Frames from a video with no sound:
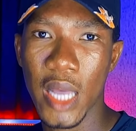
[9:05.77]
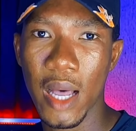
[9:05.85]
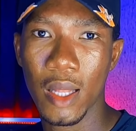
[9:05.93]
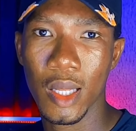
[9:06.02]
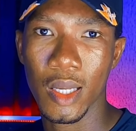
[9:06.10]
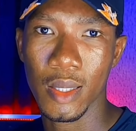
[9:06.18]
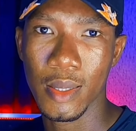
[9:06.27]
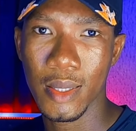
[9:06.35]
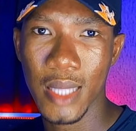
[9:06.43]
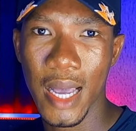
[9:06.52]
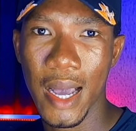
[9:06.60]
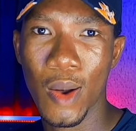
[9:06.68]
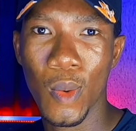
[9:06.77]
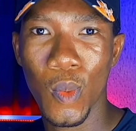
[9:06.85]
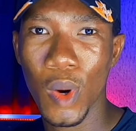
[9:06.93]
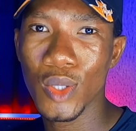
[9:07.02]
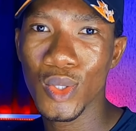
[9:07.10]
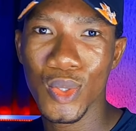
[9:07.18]
dial is
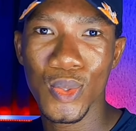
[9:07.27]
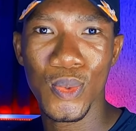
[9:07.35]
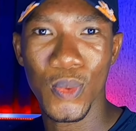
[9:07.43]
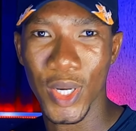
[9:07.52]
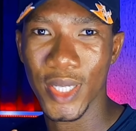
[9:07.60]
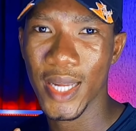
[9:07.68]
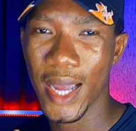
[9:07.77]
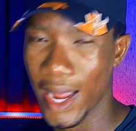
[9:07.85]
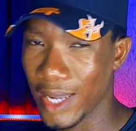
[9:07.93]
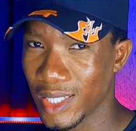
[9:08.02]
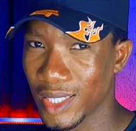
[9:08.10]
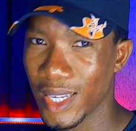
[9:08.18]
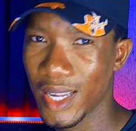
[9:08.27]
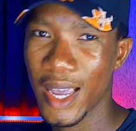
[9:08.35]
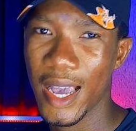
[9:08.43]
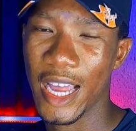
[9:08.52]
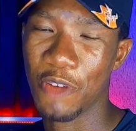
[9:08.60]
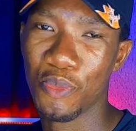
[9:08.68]
*121#
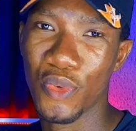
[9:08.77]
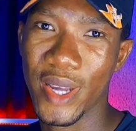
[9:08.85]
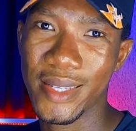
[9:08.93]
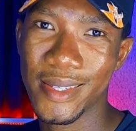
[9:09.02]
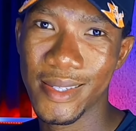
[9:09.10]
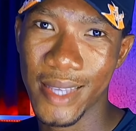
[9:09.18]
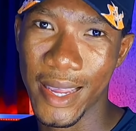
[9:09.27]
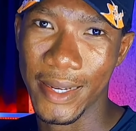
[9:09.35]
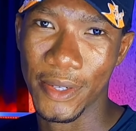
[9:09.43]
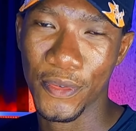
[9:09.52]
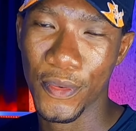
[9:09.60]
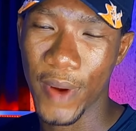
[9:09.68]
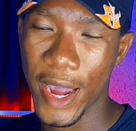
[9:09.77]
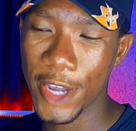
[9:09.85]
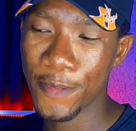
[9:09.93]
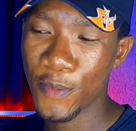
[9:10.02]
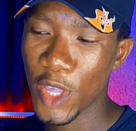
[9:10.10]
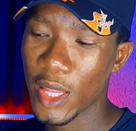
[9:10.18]
and press send,
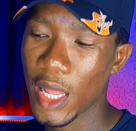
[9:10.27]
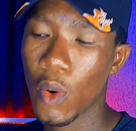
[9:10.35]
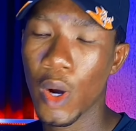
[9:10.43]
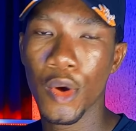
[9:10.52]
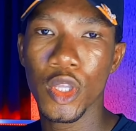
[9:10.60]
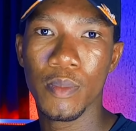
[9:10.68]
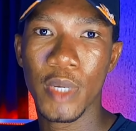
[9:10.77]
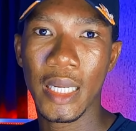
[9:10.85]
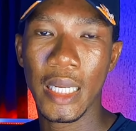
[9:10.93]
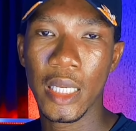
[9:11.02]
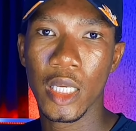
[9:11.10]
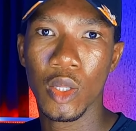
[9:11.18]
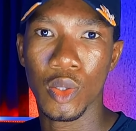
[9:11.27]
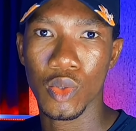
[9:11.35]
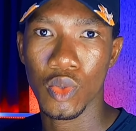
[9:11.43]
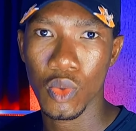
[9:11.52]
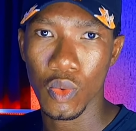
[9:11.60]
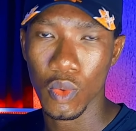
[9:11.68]
right? Now we're going to be clicking
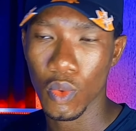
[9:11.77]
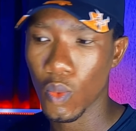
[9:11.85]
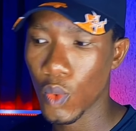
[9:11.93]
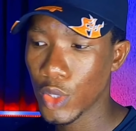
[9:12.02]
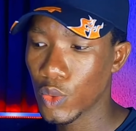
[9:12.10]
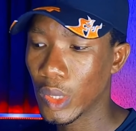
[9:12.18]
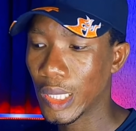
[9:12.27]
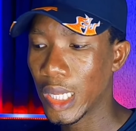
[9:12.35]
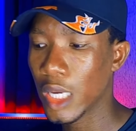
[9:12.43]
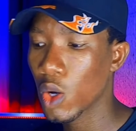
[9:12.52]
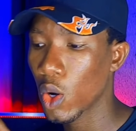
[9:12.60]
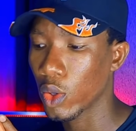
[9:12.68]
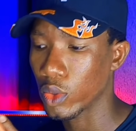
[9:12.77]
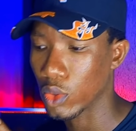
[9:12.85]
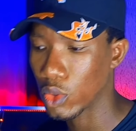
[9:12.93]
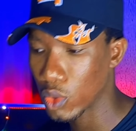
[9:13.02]
on 2. Once we click on